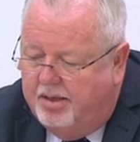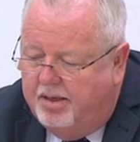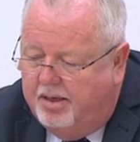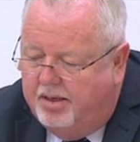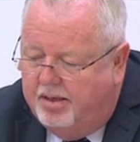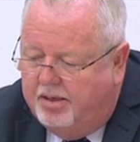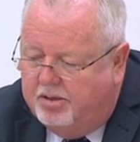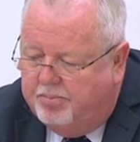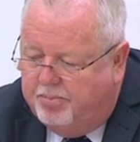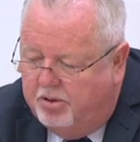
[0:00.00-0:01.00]
it
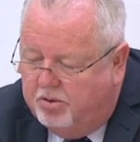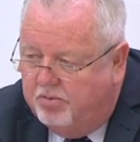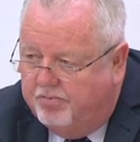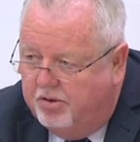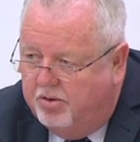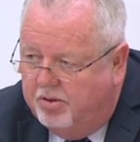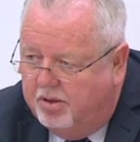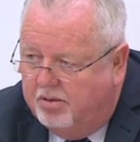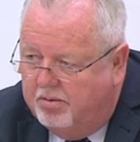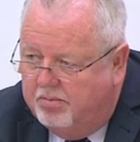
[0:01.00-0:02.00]
is a personal view
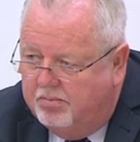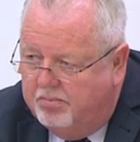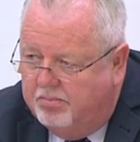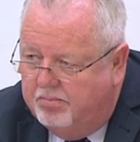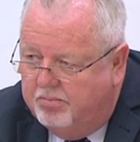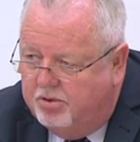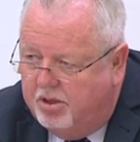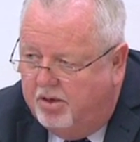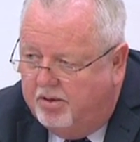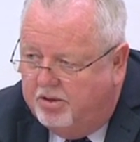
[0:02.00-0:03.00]
that
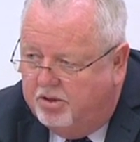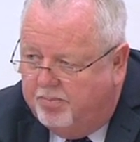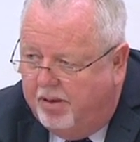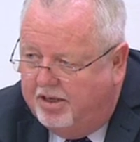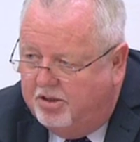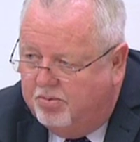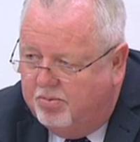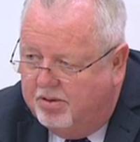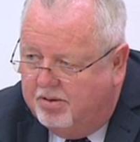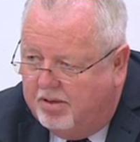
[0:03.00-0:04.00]
sharing space
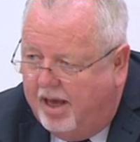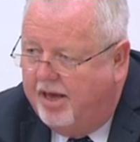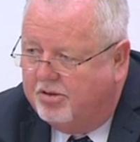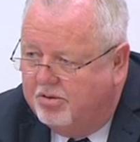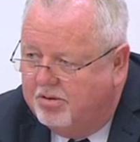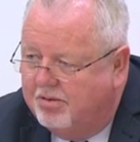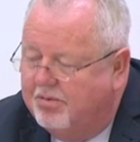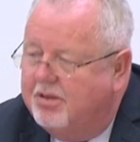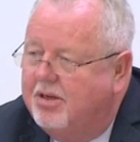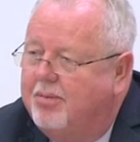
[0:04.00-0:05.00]
with thousands of
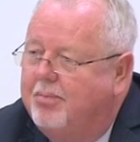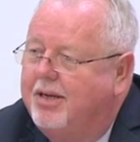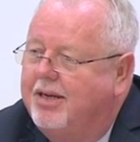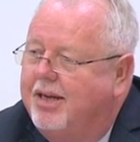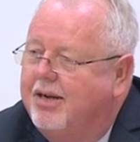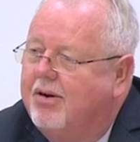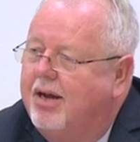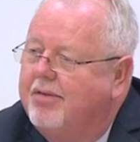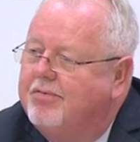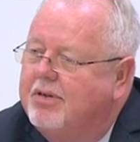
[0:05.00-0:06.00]
these unmanned
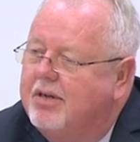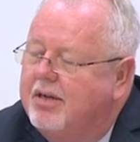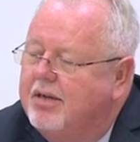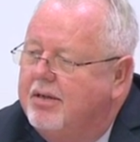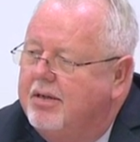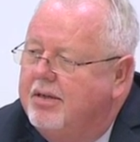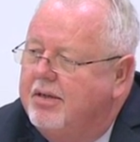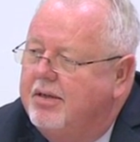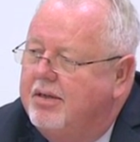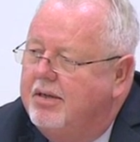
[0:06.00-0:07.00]
aircraft
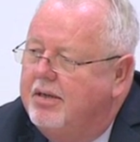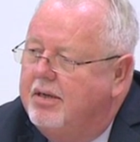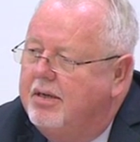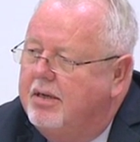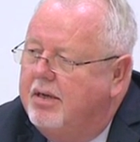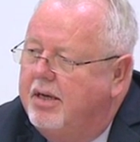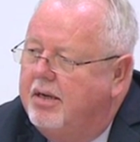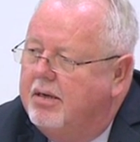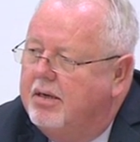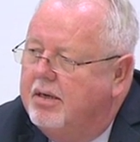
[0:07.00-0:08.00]

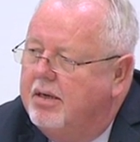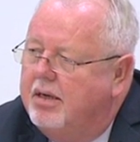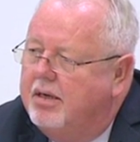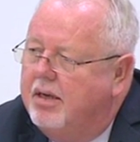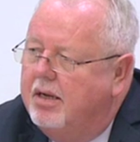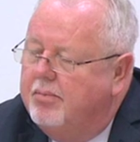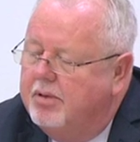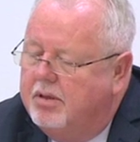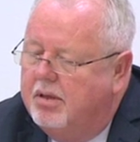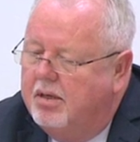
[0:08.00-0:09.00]
and dealing
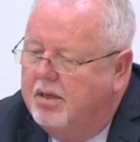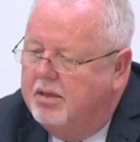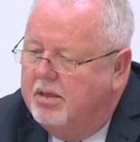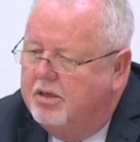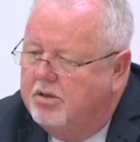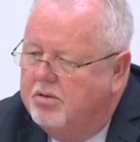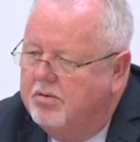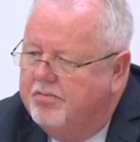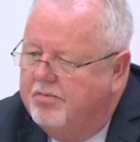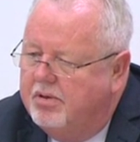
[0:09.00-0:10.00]
with the
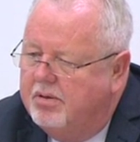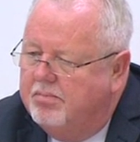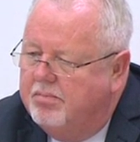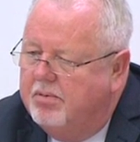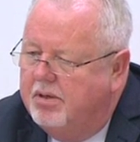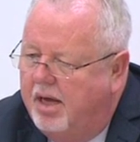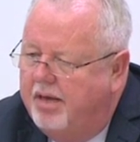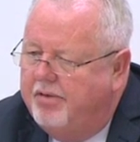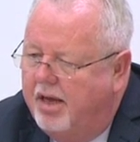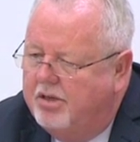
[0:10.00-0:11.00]
issue of
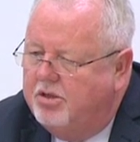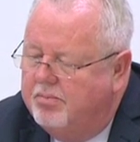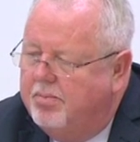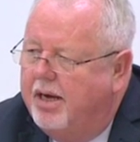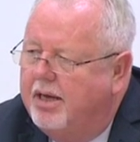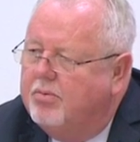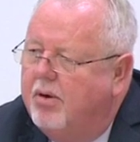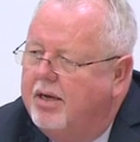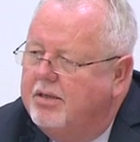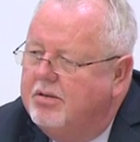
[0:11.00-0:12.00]
aviation
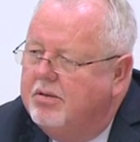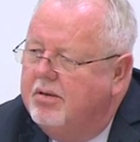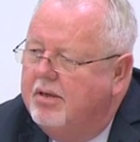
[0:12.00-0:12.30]
pathways,